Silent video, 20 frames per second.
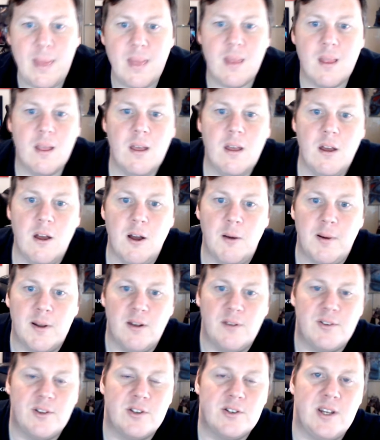I'd
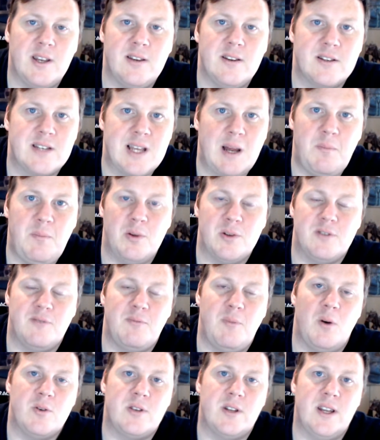love to see examples of
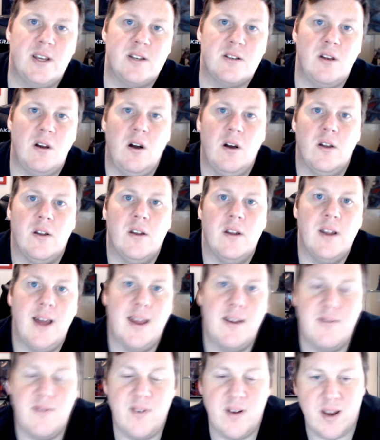most of this on
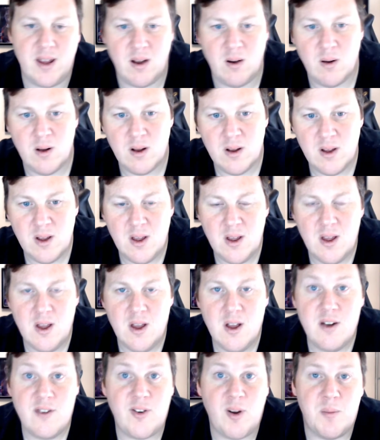a video
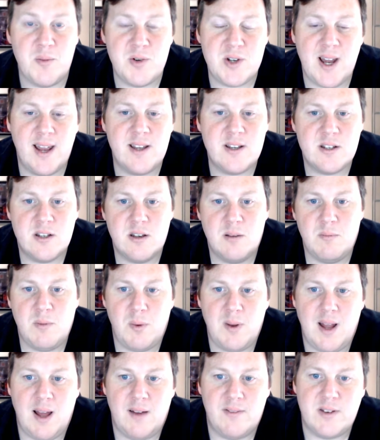from Giants, but
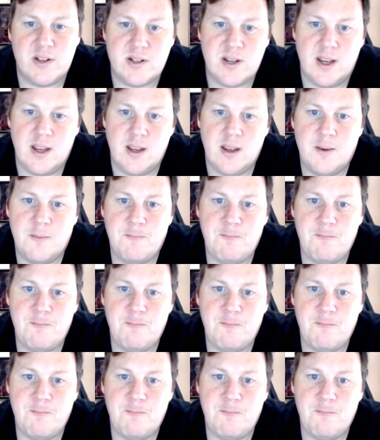we'll have to see.